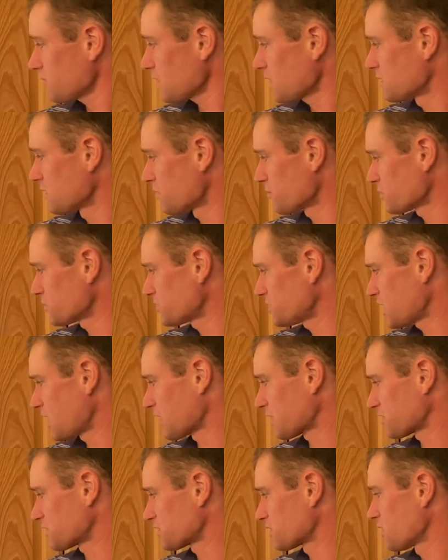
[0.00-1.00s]
Number
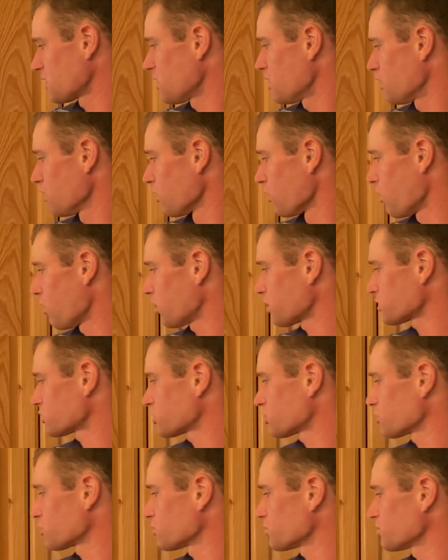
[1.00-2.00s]
6,
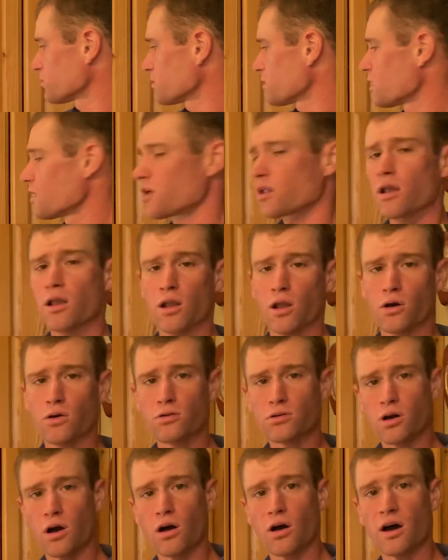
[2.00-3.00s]
long-term, low
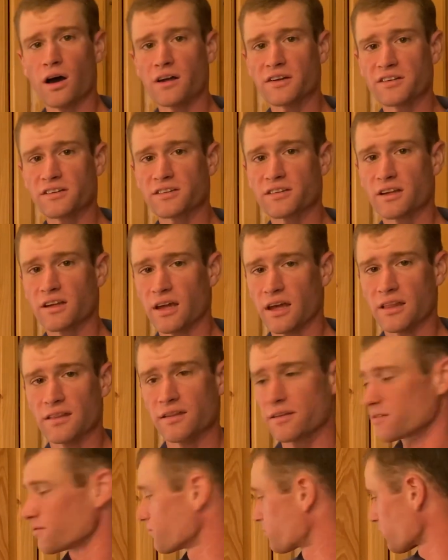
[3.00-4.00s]
cost
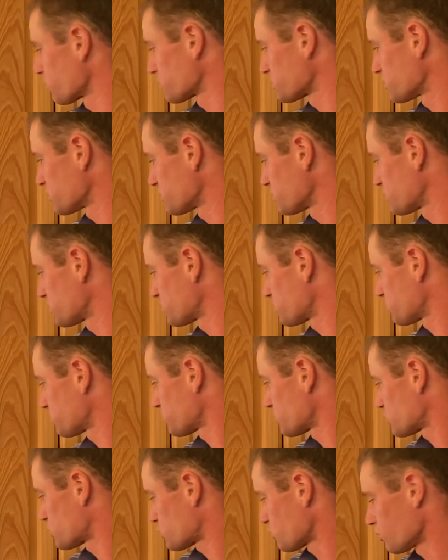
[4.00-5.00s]
versus
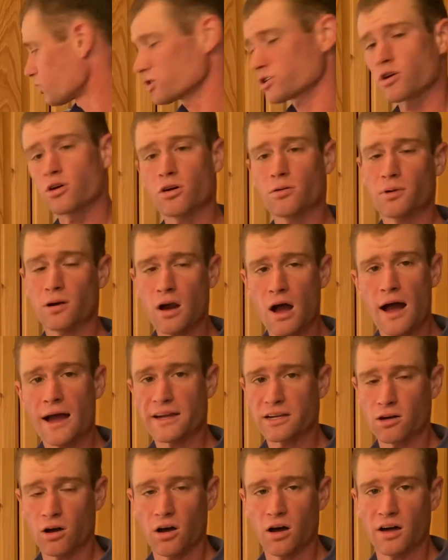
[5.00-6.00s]
short-term or high
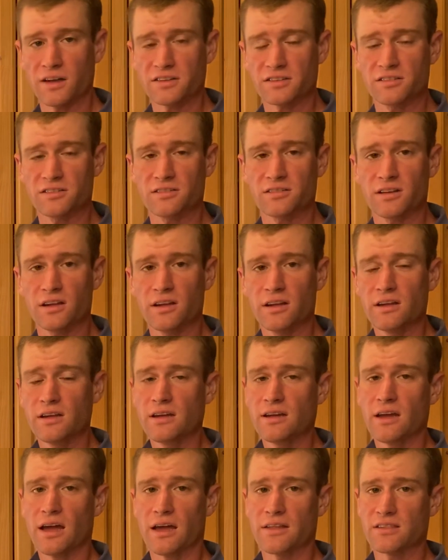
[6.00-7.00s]
costs.
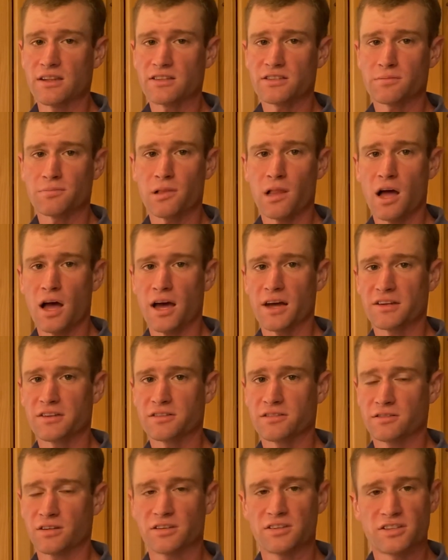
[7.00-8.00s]
And this applies
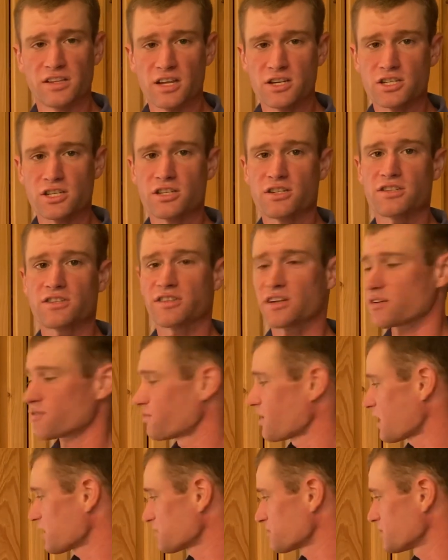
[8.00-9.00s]
to decisions,
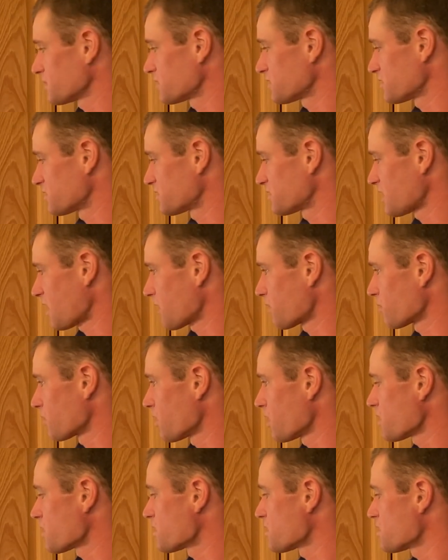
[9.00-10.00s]
investments,
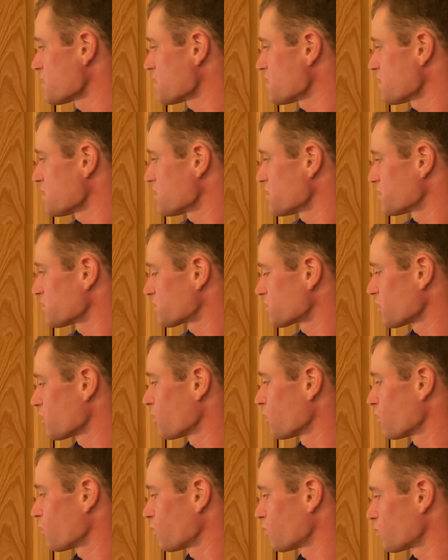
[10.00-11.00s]
etc.
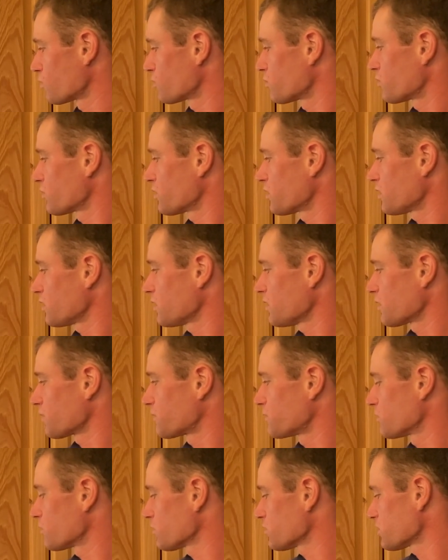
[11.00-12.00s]
So if
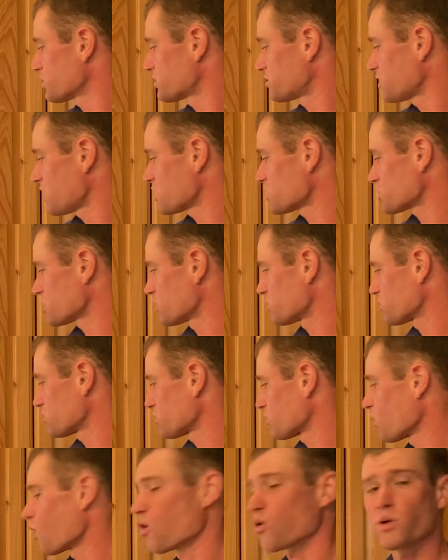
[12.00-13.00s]
your decisions
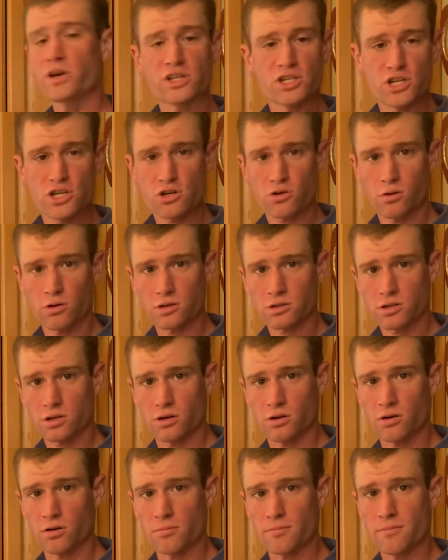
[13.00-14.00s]
are always
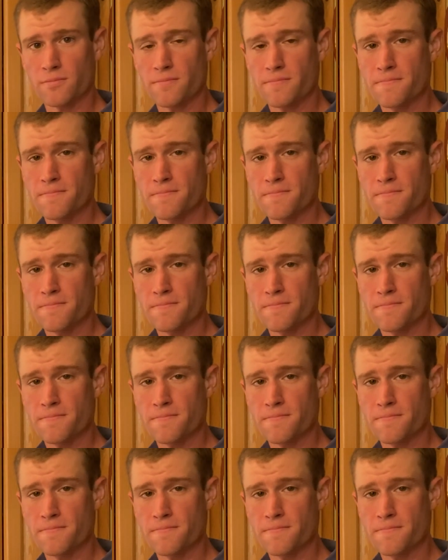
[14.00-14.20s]
short-term,